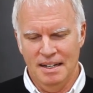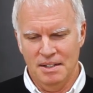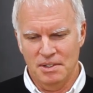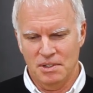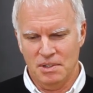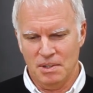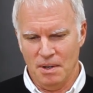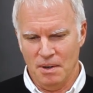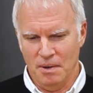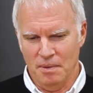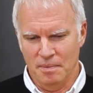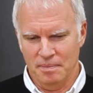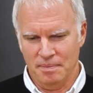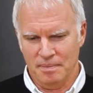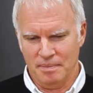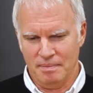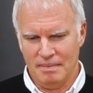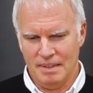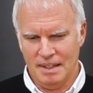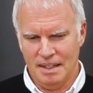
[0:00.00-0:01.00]
So
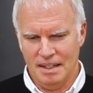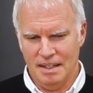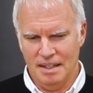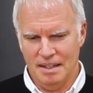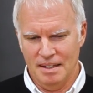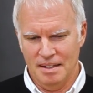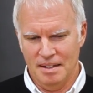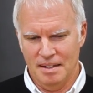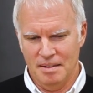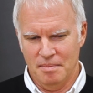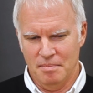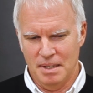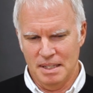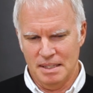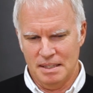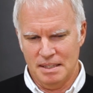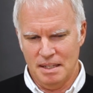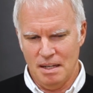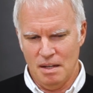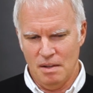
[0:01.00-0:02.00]

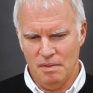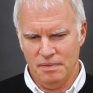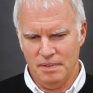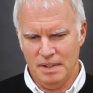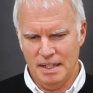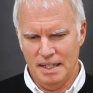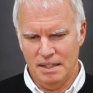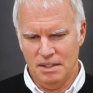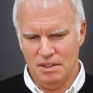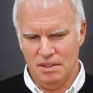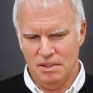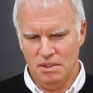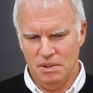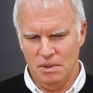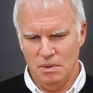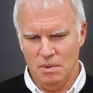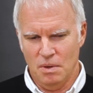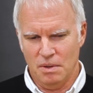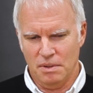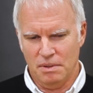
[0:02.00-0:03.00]
myself and
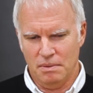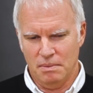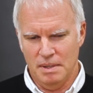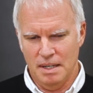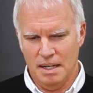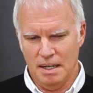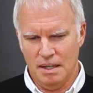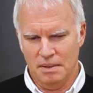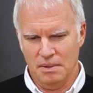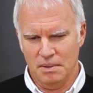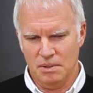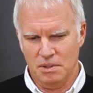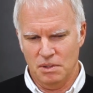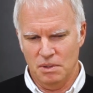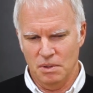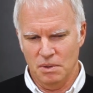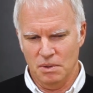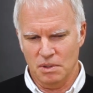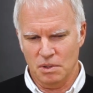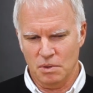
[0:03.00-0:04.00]
2 or 3 other
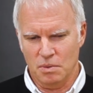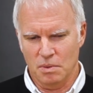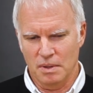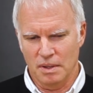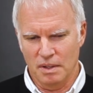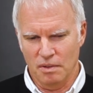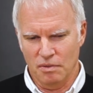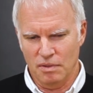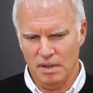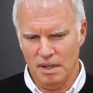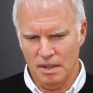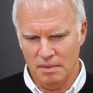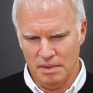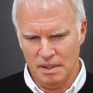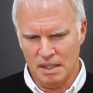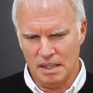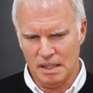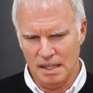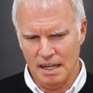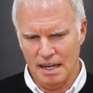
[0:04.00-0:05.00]
students were in the front of
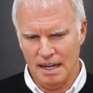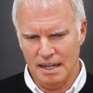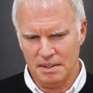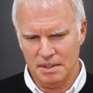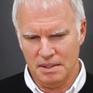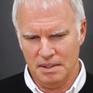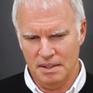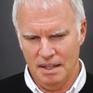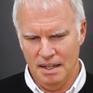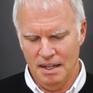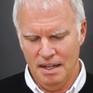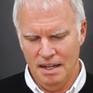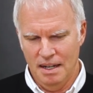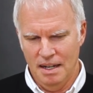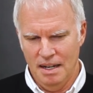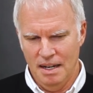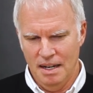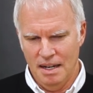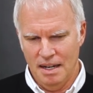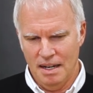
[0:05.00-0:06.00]
the class,
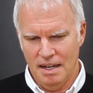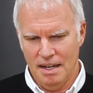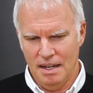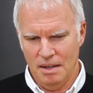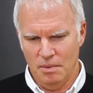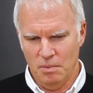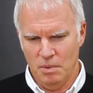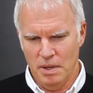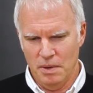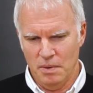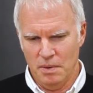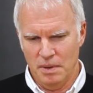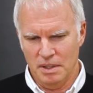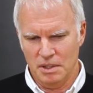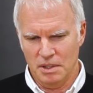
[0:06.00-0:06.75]
and we were in